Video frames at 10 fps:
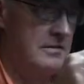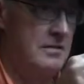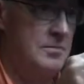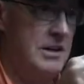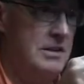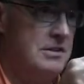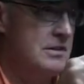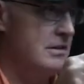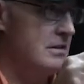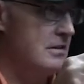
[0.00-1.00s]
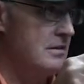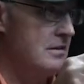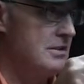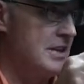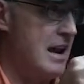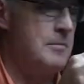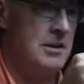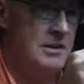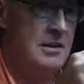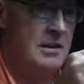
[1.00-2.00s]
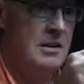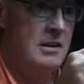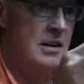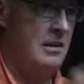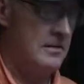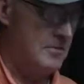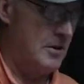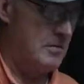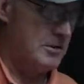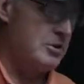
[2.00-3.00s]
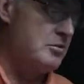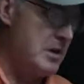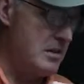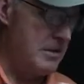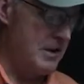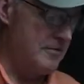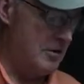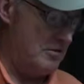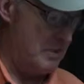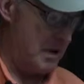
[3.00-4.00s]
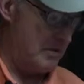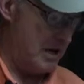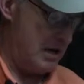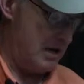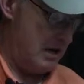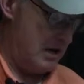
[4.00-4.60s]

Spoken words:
The peach, the salmon colored foam. It's 2 millimeter foam, by the way.